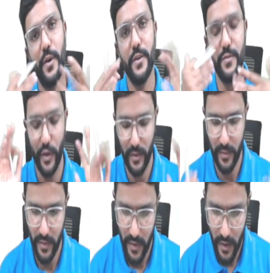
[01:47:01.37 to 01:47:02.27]
Produce full.
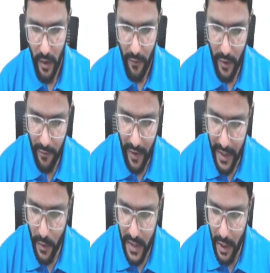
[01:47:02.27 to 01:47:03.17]
For
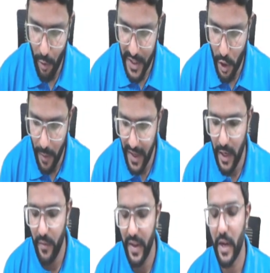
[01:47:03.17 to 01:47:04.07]
5,000, how much raw
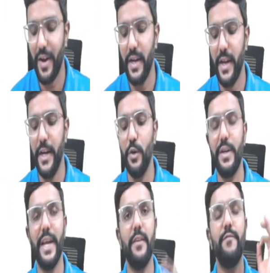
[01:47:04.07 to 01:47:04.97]
material we require?
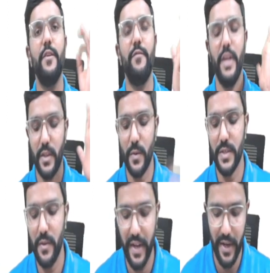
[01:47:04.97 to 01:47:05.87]
Into 10.
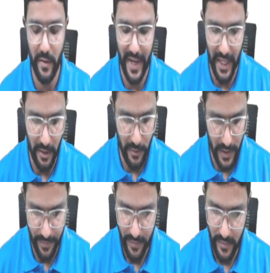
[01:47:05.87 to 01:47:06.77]
50,000 we require here
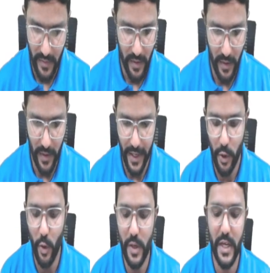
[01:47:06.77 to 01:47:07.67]
only. Okay,
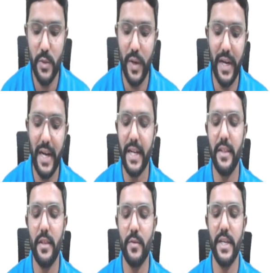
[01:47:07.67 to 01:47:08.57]
total is
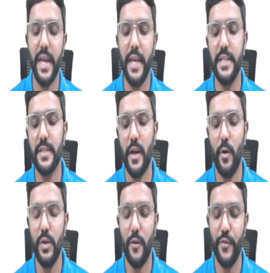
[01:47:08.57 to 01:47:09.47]
1,10,000 kgs.
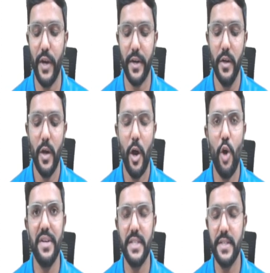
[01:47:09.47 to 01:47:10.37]
Out of that,
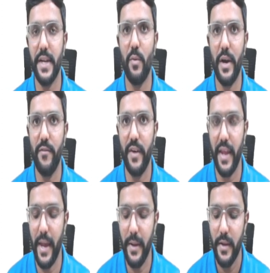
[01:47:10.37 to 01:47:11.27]
how much is required for
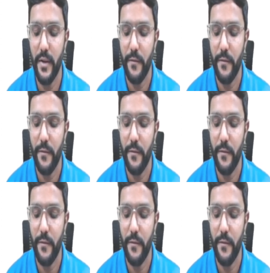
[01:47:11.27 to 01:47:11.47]
A?